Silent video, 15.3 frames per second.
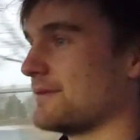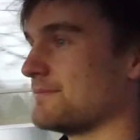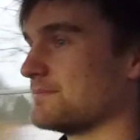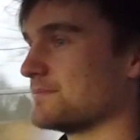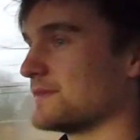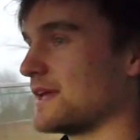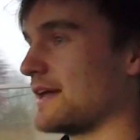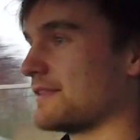
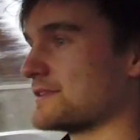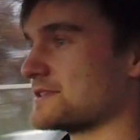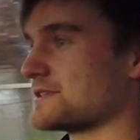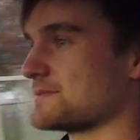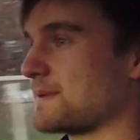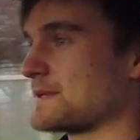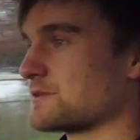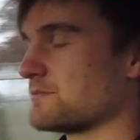Yeah, the
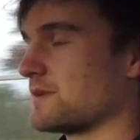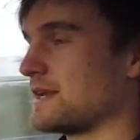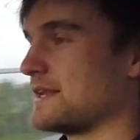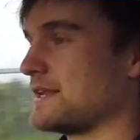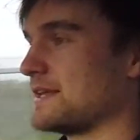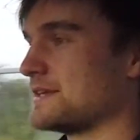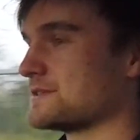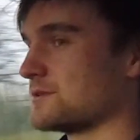suspension
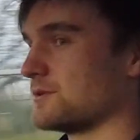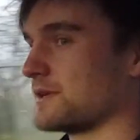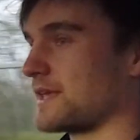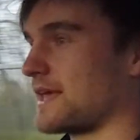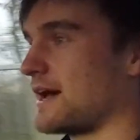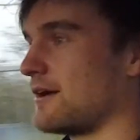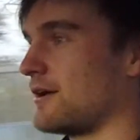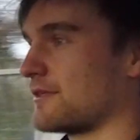really needs
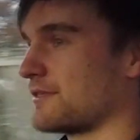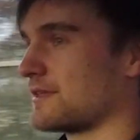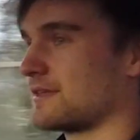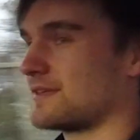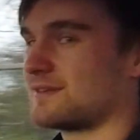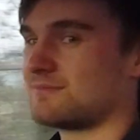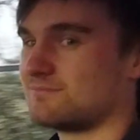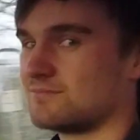sorting out. I think
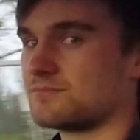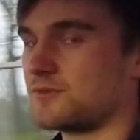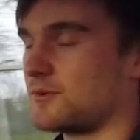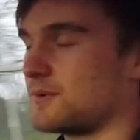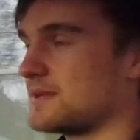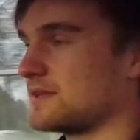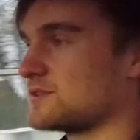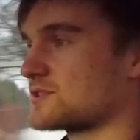
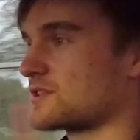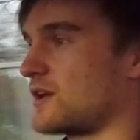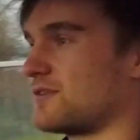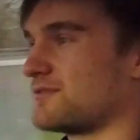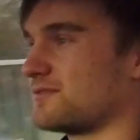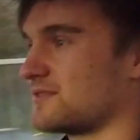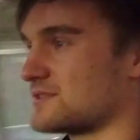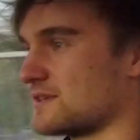probably just go
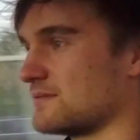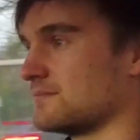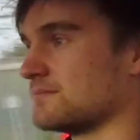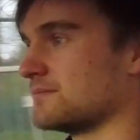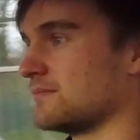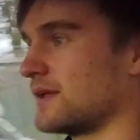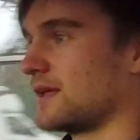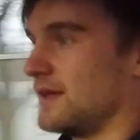for
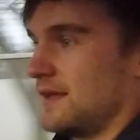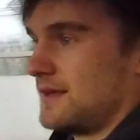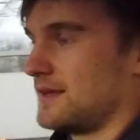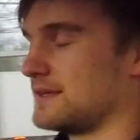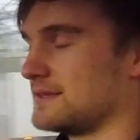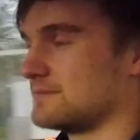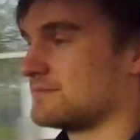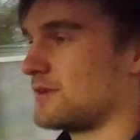
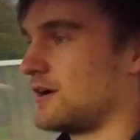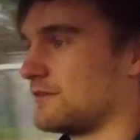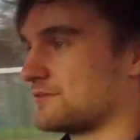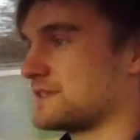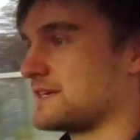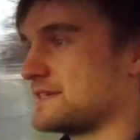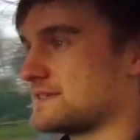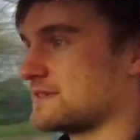some
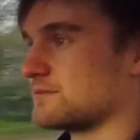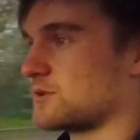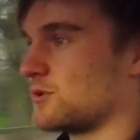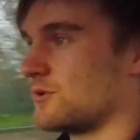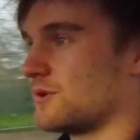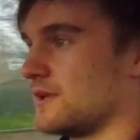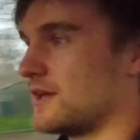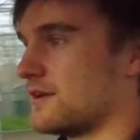half decent
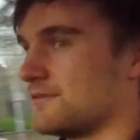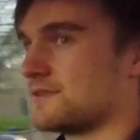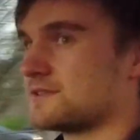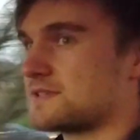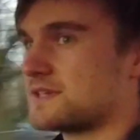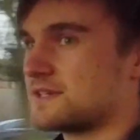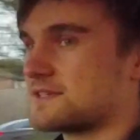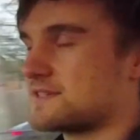
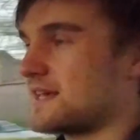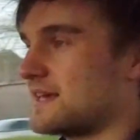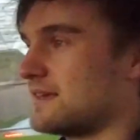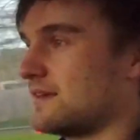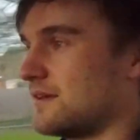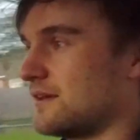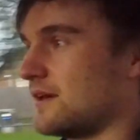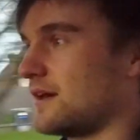coilovers, I'd say,
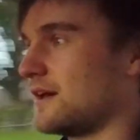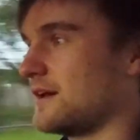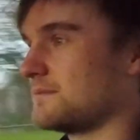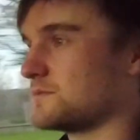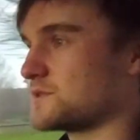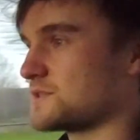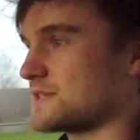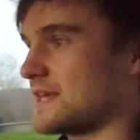
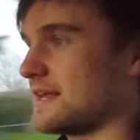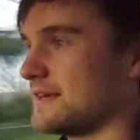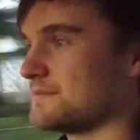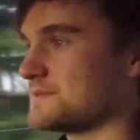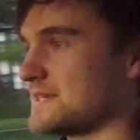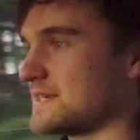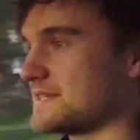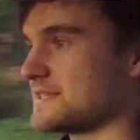just to get
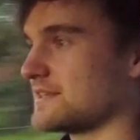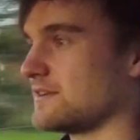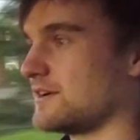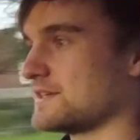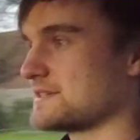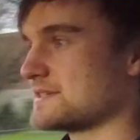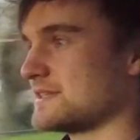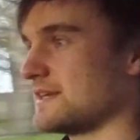it sitting
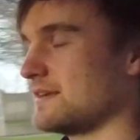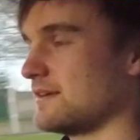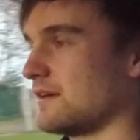nicely.